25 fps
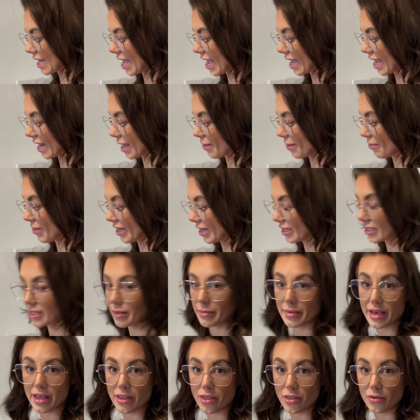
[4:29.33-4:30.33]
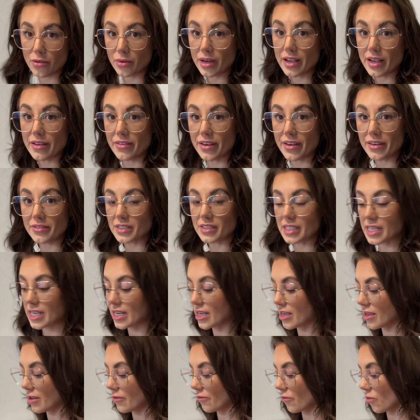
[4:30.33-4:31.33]
and I baked them at
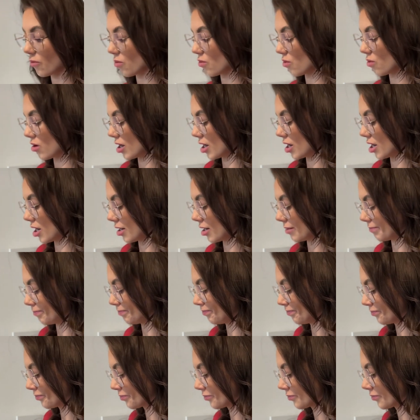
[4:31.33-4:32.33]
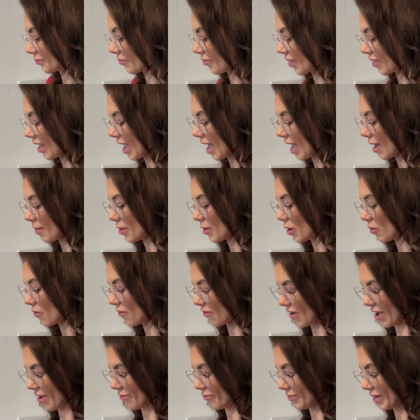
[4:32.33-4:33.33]
350 for about
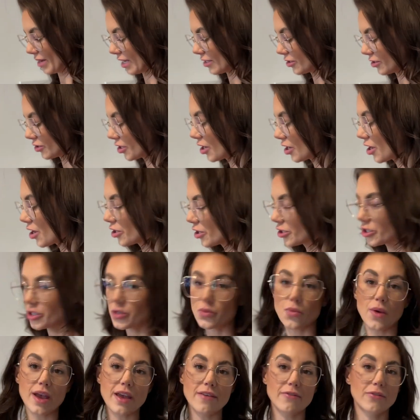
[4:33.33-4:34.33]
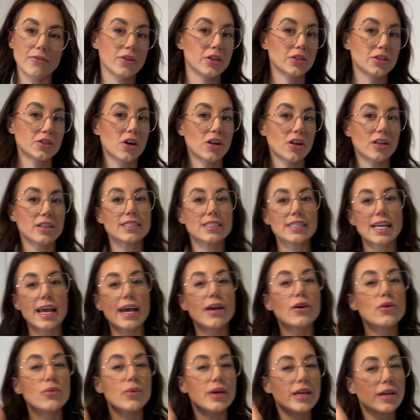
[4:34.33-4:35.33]
5 minutes. Just wait for the chocolate to
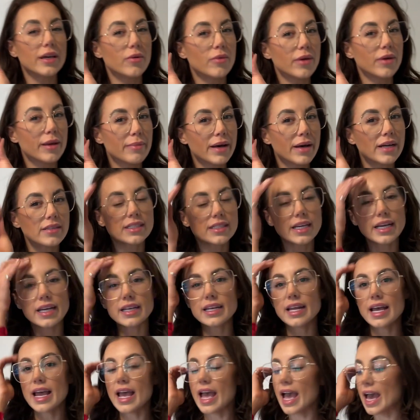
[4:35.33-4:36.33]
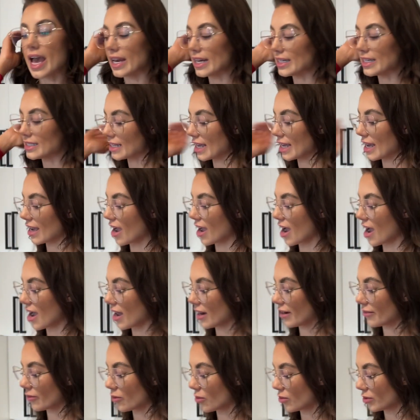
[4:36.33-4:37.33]
get ooey gooey melted and it to get kind
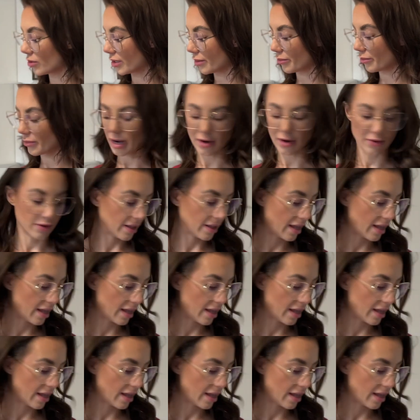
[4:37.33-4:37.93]
of golden brown on the